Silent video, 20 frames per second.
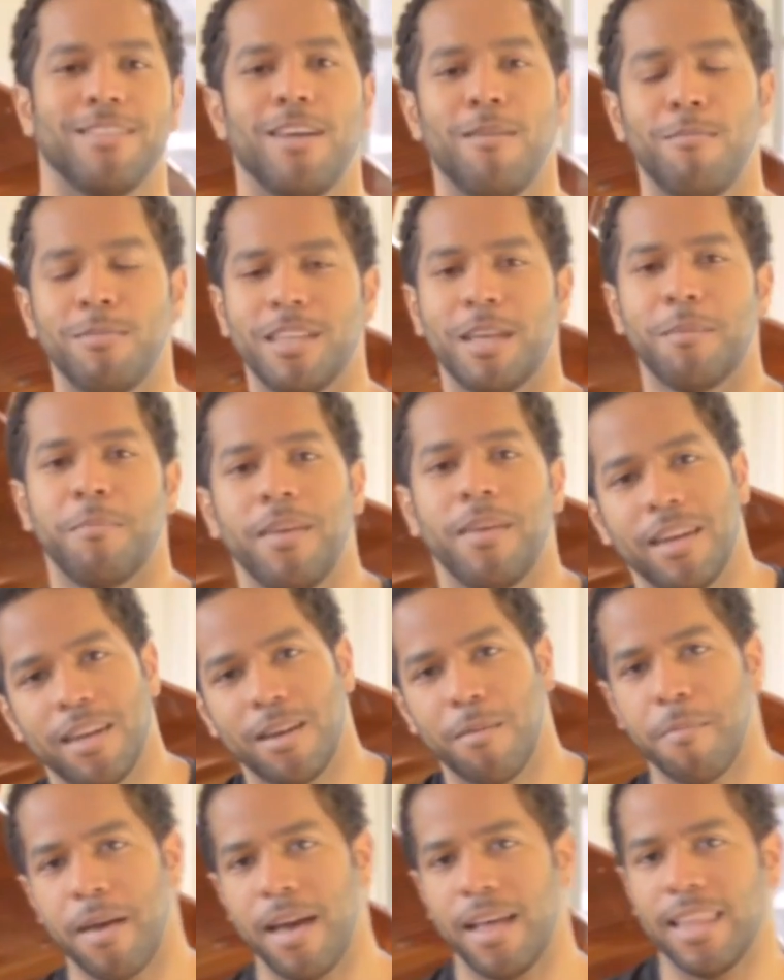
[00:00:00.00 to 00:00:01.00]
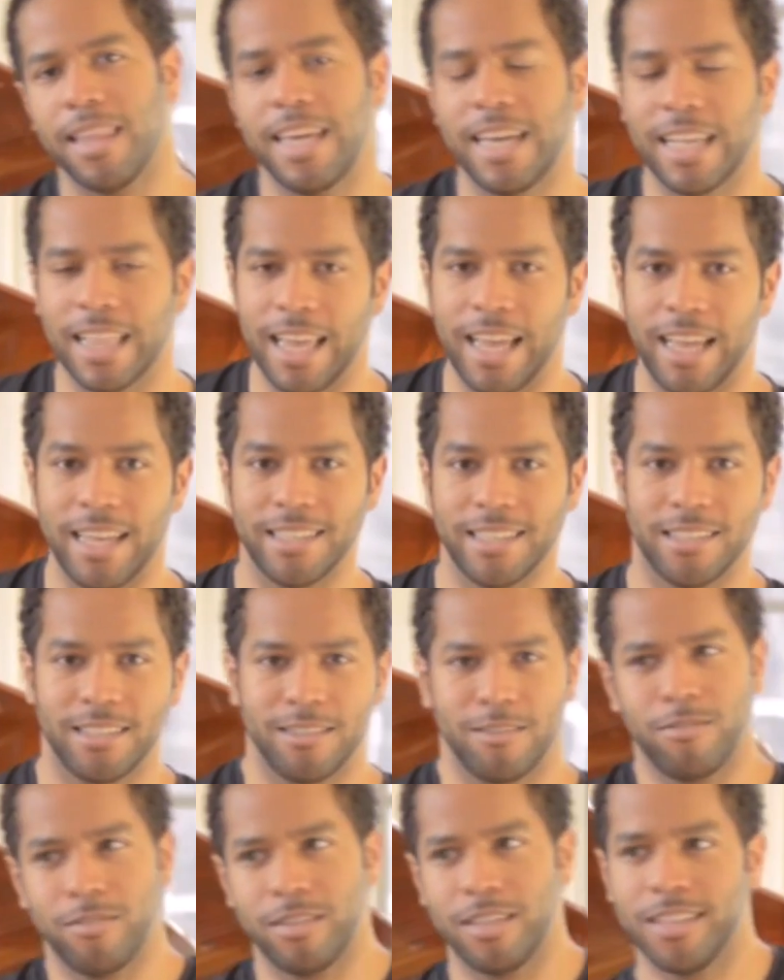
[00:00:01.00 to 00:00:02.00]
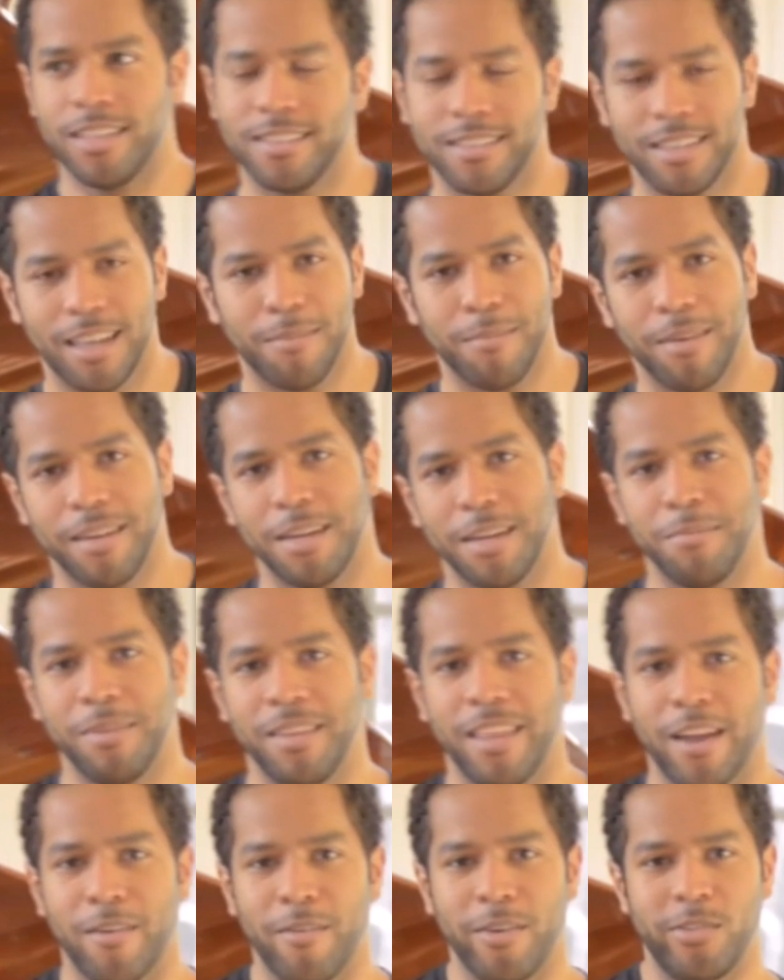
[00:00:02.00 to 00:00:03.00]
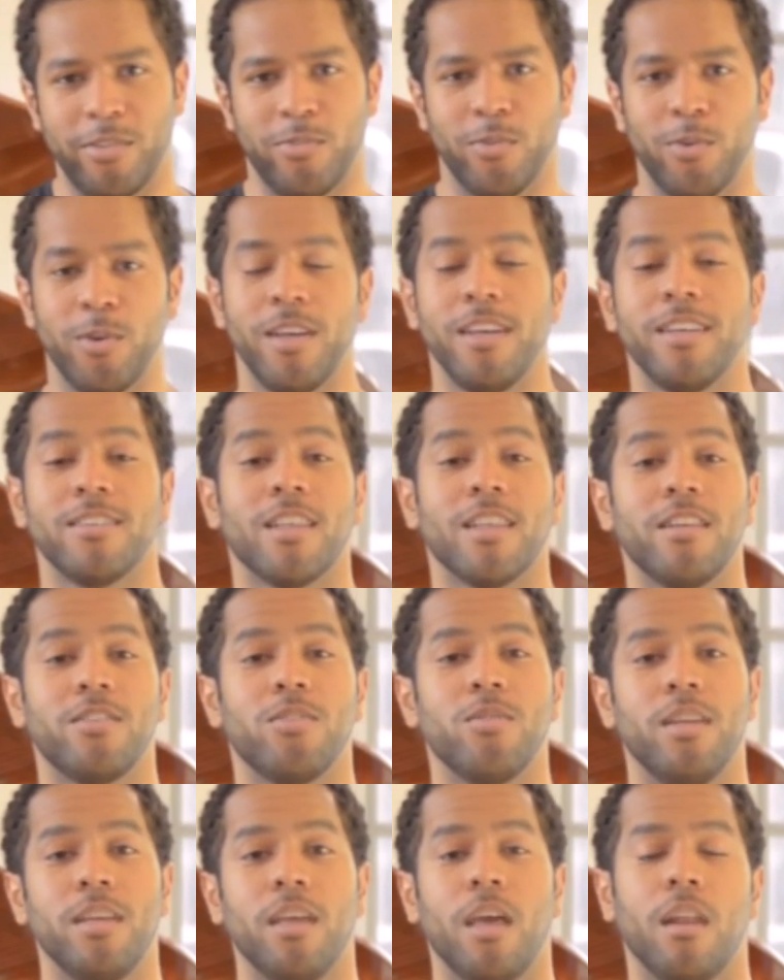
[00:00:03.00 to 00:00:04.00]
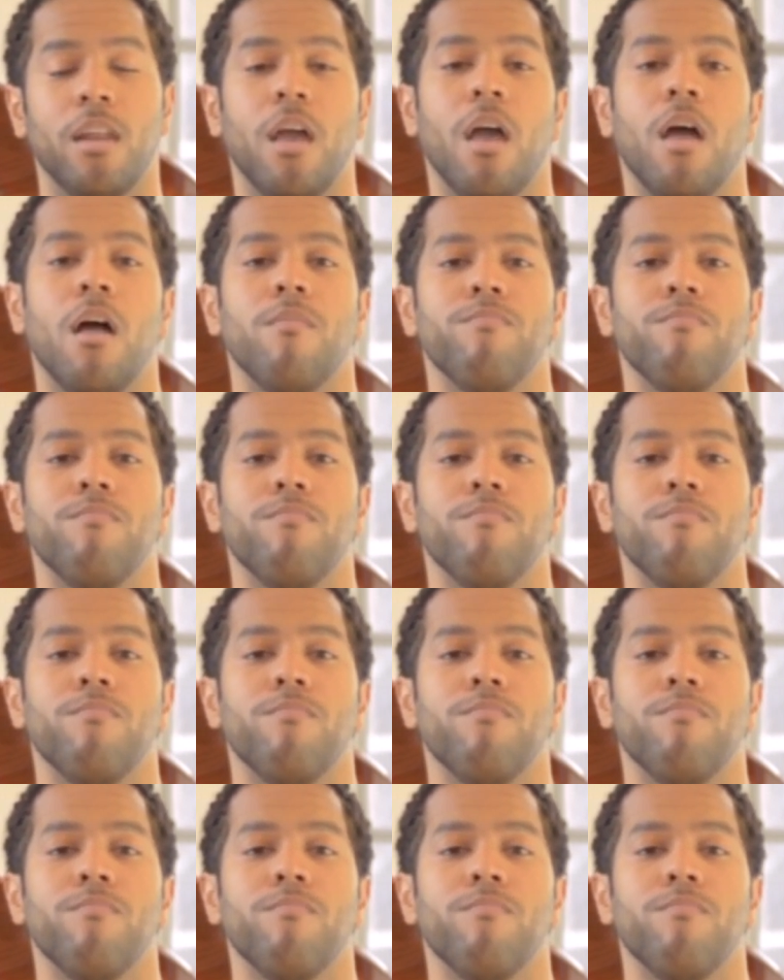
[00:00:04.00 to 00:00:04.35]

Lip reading: Almost like being in a ballet class, only I might not be that graceful. So let's do it again.